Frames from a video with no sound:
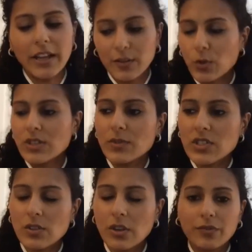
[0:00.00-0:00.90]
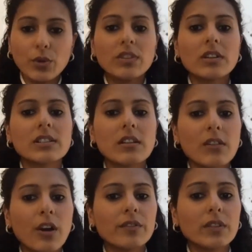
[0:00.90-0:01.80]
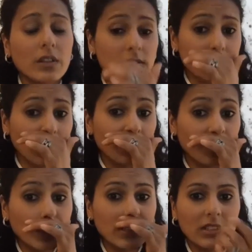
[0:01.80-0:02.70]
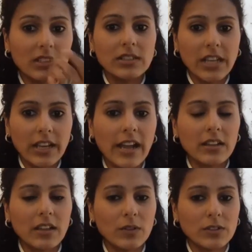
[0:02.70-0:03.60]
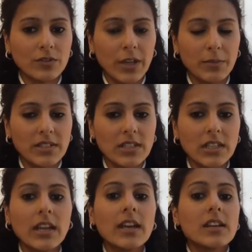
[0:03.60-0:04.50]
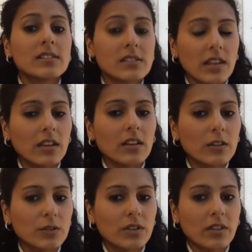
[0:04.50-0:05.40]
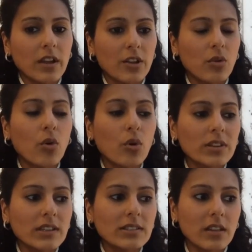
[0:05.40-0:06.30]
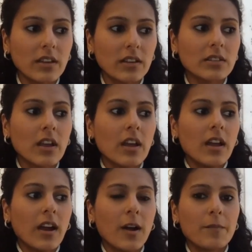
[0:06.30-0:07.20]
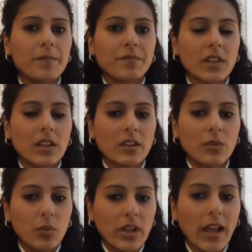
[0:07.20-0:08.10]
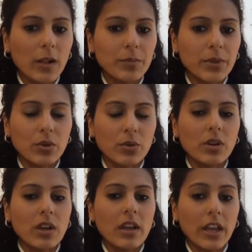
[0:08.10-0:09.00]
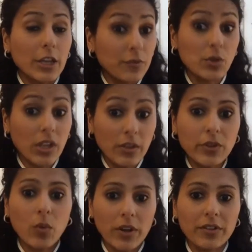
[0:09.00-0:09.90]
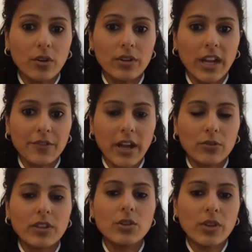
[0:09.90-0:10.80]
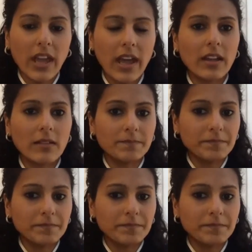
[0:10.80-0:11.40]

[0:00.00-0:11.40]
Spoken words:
of course, which is not a food, there's some foods that contain high levels of vitamin D, zinc, glutathione. All these things will help you. If you want to go that route, you can